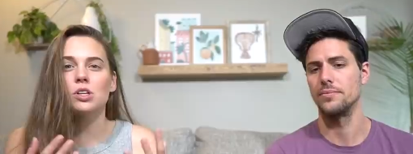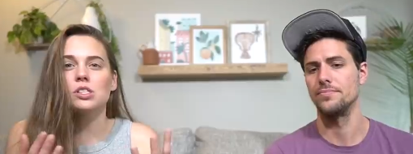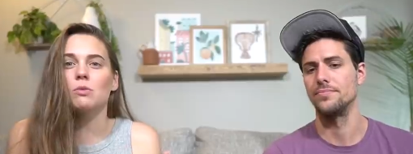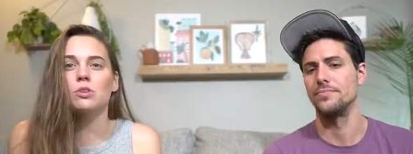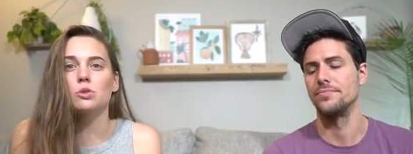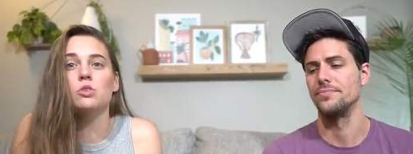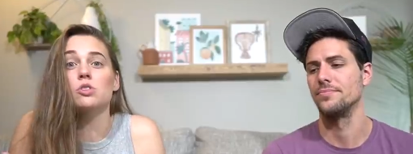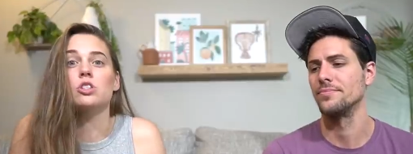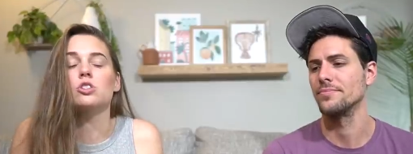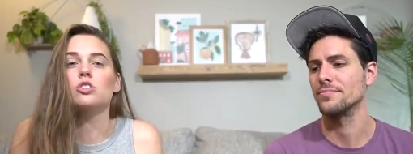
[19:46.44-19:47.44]
Speaker 1: are someone who is
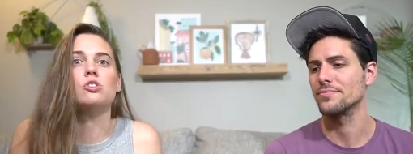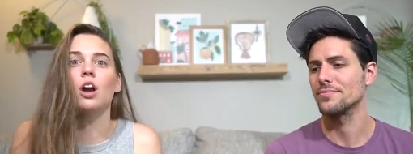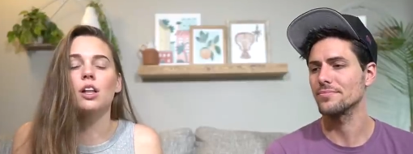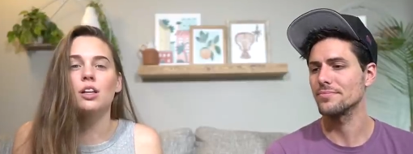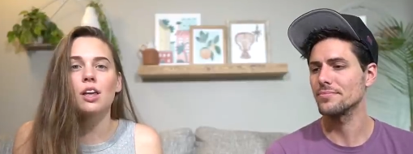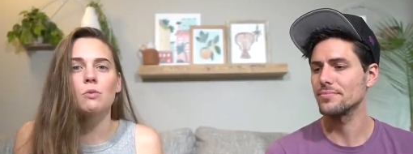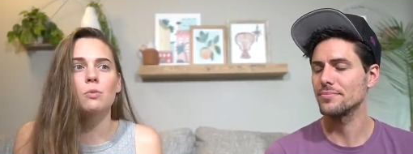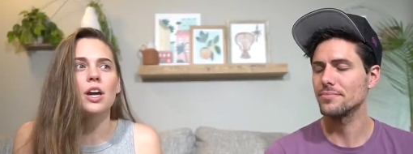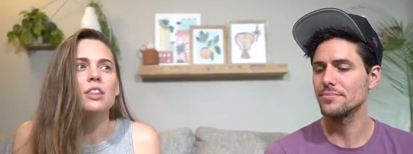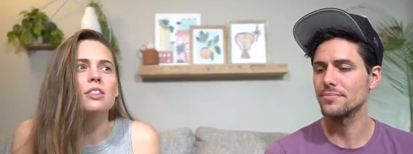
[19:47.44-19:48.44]
just struggling
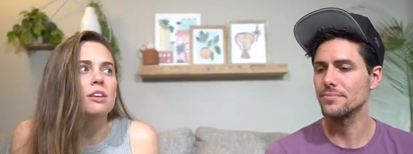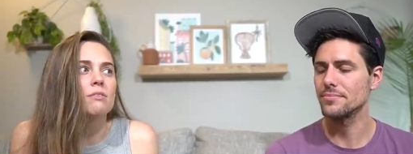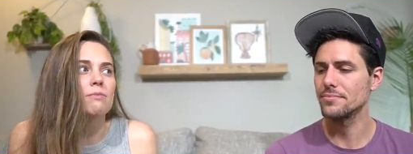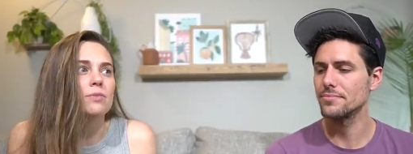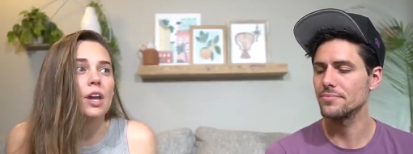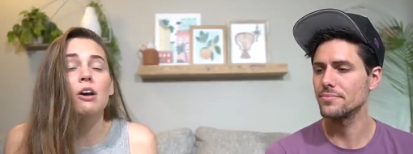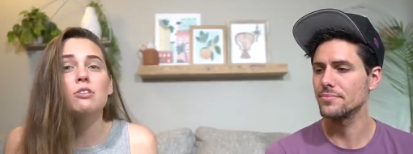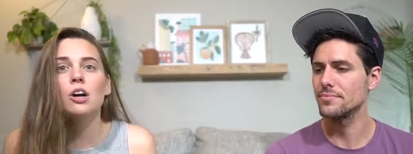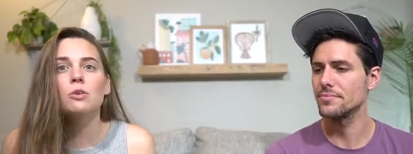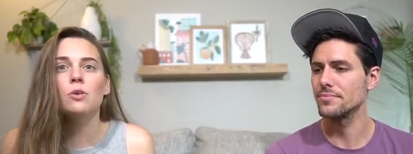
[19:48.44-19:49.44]
with I don't
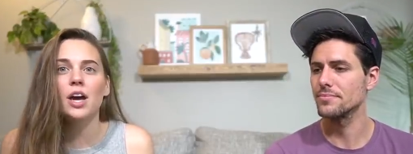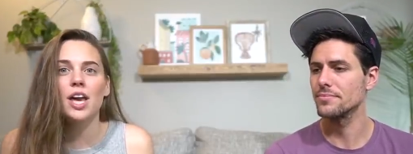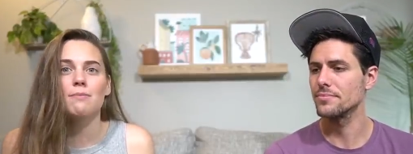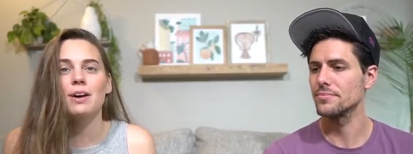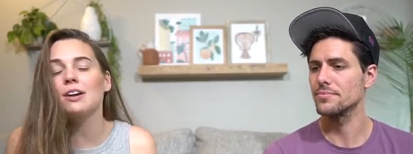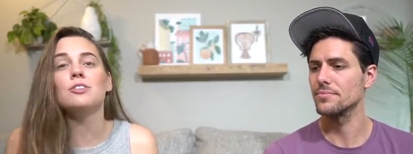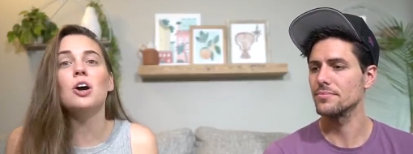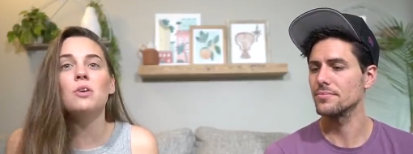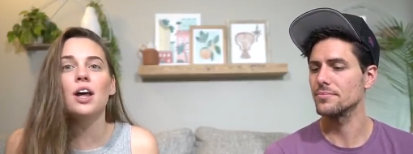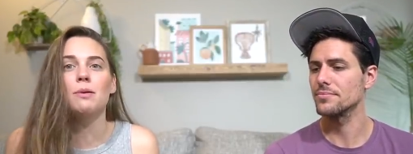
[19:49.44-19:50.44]
know who I am. I don't know
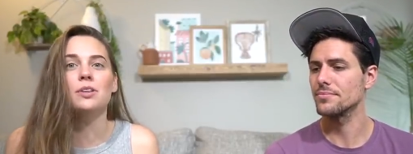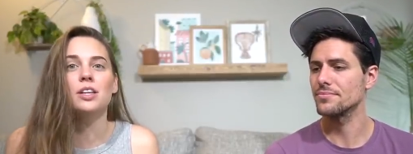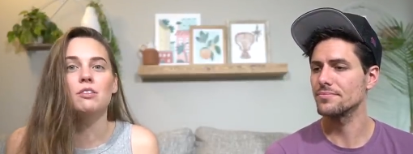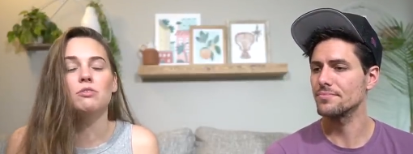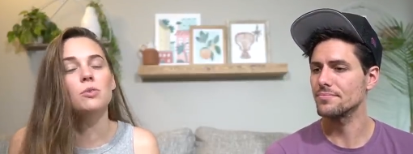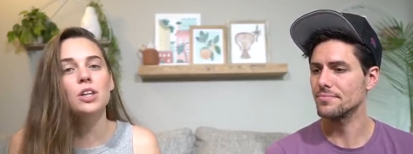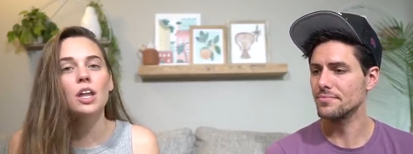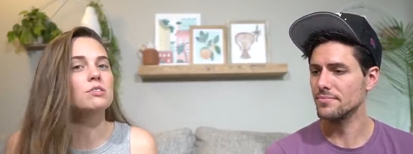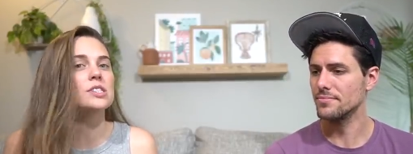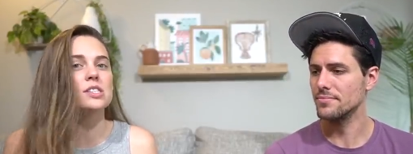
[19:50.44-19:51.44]
what I believe. We'd
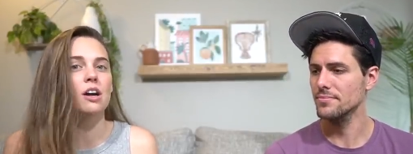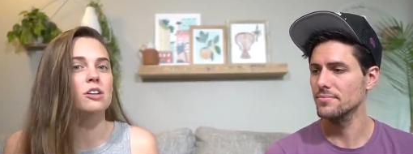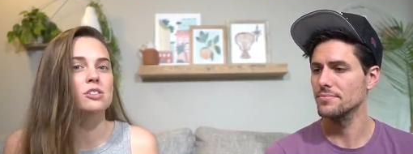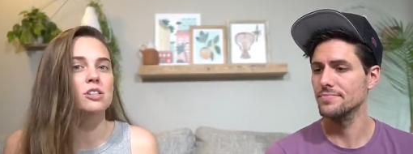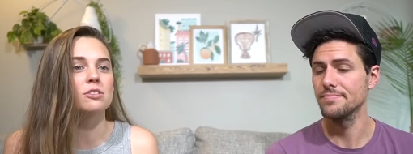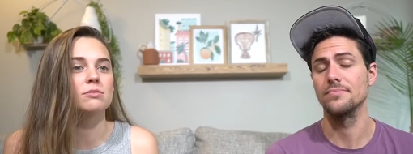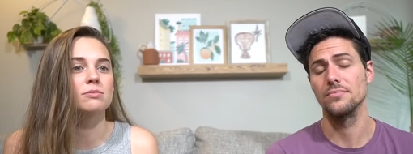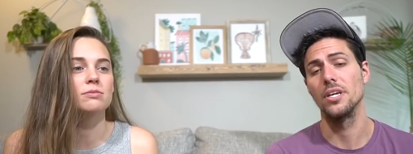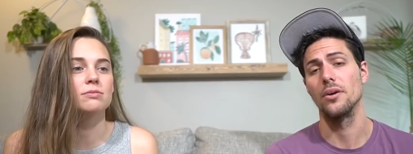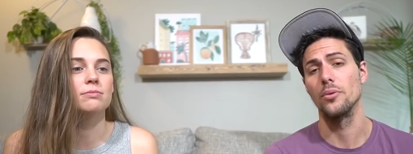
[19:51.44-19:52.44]
love to talk to you.
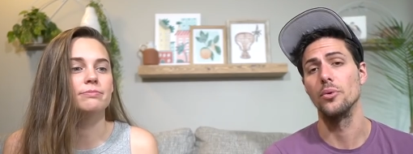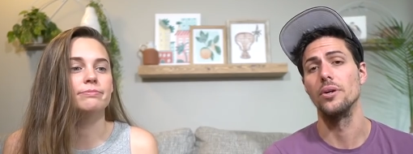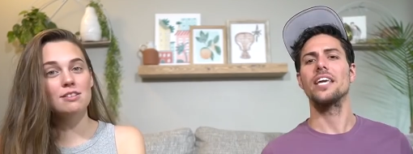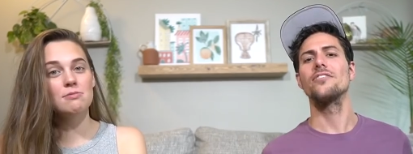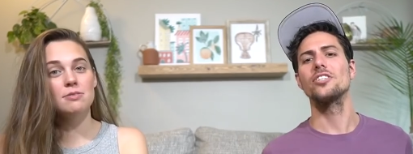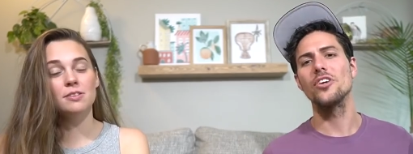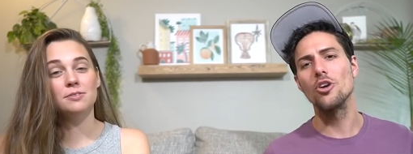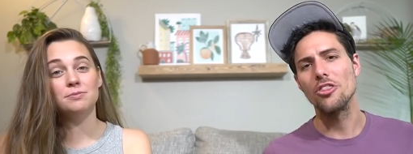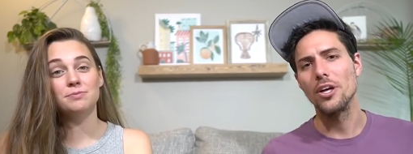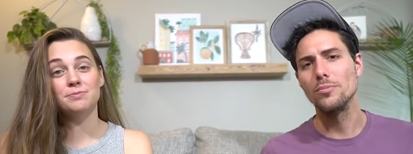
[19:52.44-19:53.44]
Speaker 2: Yeah, we would. Give this video a
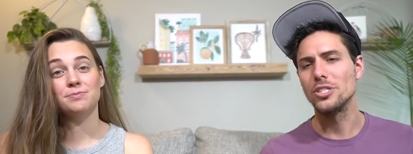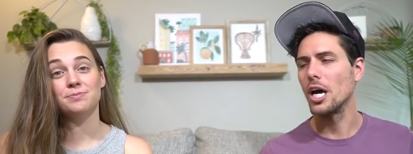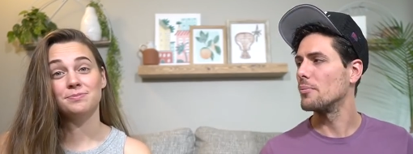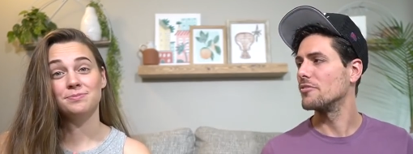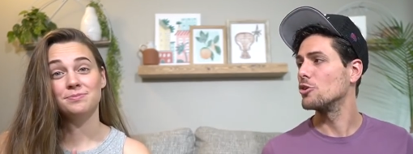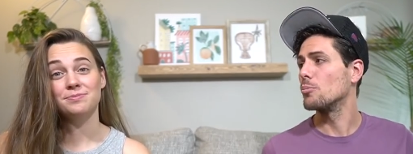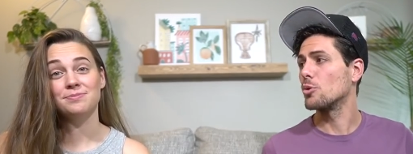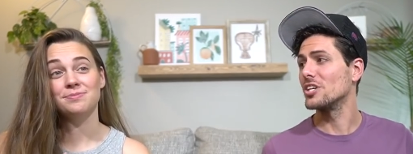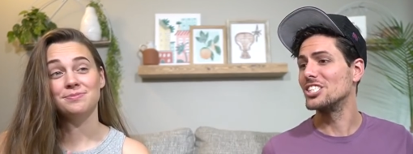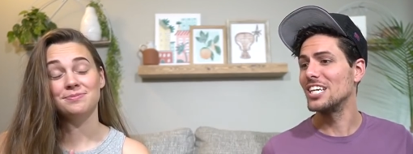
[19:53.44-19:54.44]
thumbs up if you
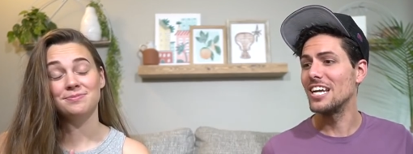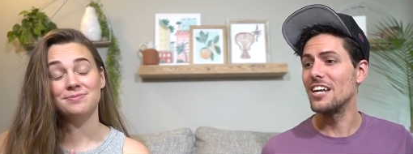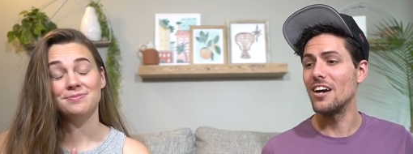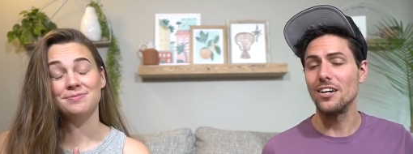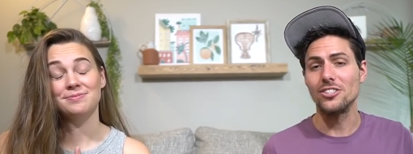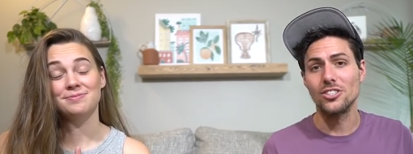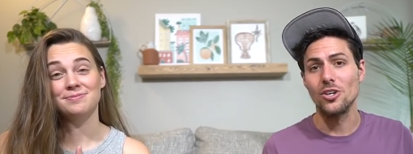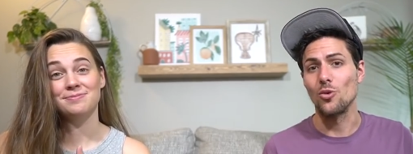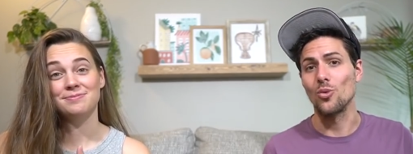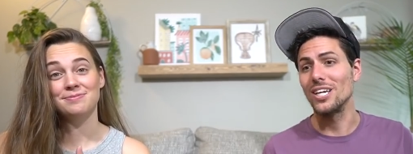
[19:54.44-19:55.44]
appreciated us
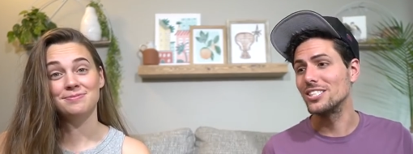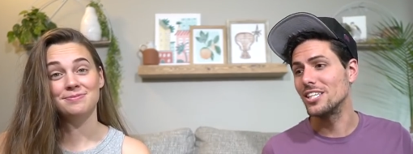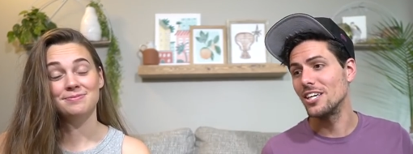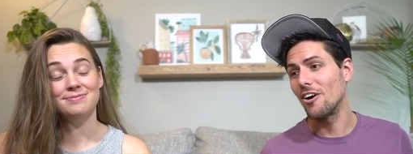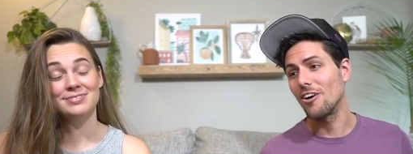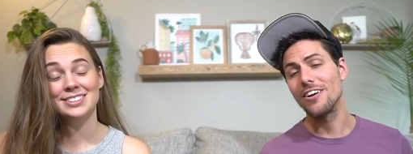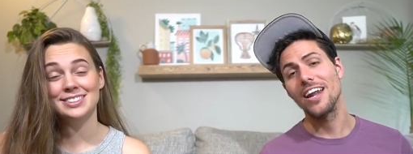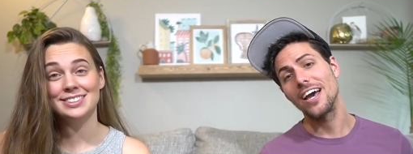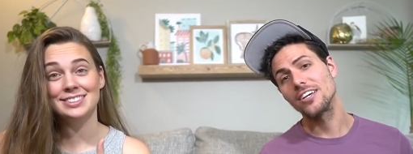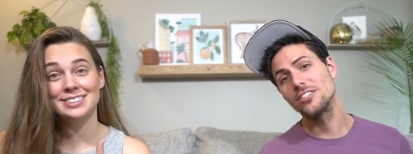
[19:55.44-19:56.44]
risking our
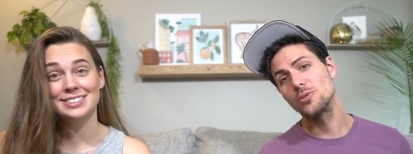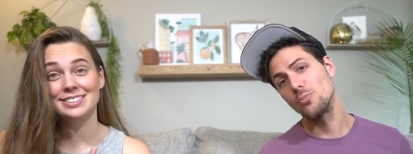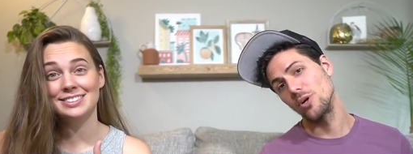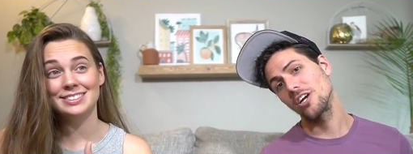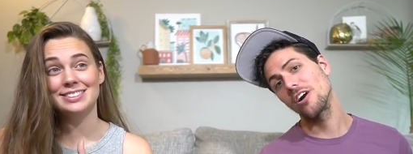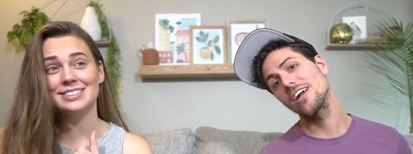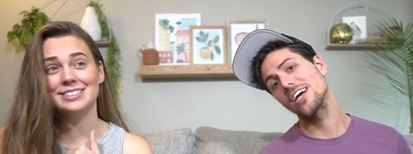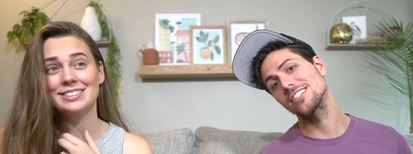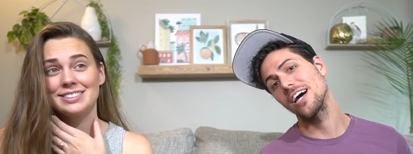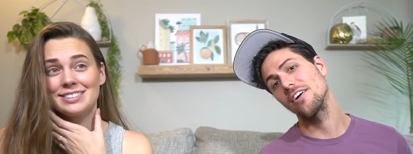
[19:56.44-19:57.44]
necks, putting our
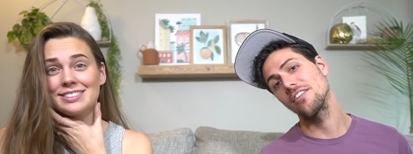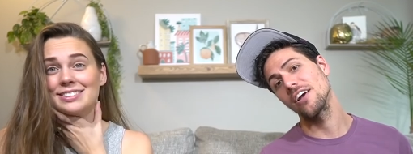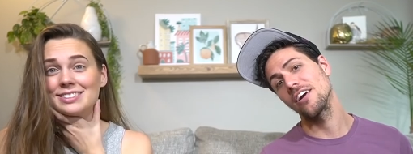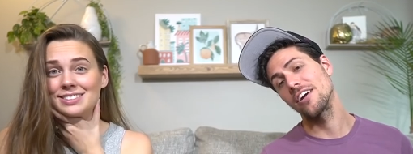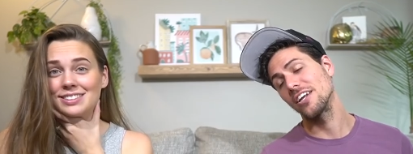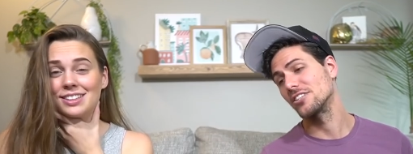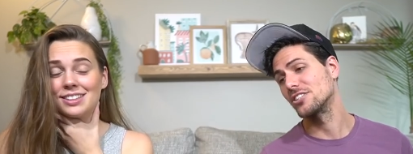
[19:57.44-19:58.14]
necks out there in a